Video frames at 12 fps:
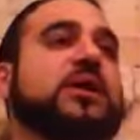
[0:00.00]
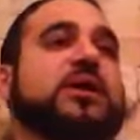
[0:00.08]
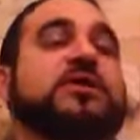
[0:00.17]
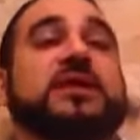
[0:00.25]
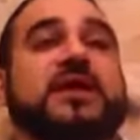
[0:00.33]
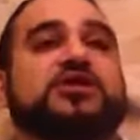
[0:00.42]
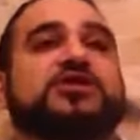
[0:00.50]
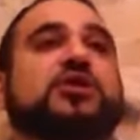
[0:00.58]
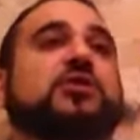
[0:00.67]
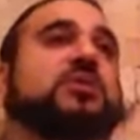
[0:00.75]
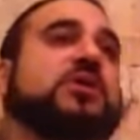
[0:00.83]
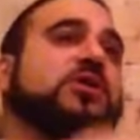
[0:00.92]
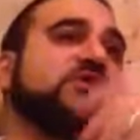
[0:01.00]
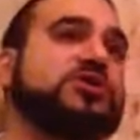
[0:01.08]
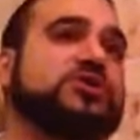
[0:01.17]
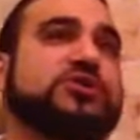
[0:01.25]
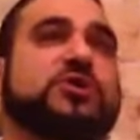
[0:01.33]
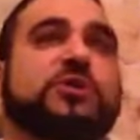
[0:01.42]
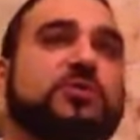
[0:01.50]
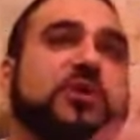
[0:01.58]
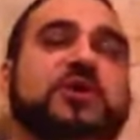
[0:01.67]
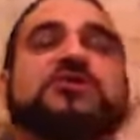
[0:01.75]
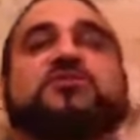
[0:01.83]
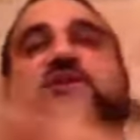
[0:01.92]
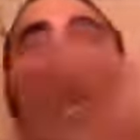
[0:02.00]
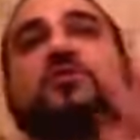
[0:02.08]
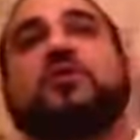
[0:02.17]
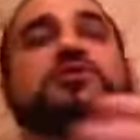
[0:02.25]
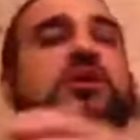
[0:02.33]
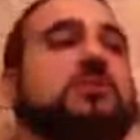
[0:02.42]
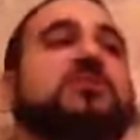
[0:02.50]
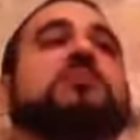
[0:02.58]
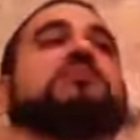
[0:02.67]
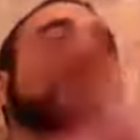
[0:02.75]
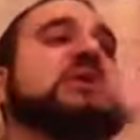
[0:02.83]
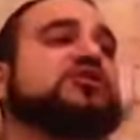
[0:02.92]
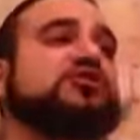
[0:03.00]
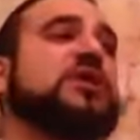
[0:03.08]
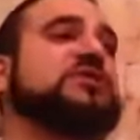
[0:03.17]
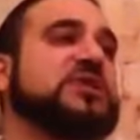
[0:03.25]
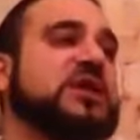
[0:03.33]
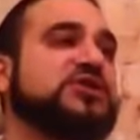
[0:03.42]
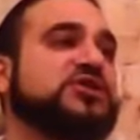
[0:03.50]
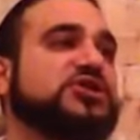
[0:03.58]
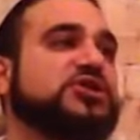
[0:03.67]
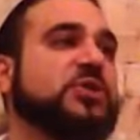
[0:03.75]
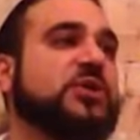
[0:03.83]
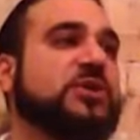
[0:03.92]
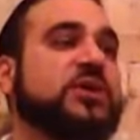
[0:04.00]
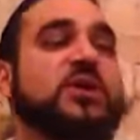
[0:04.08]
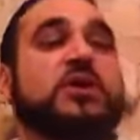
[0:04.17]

intentional because you're still in the process of conversion. It could be a million translations to it.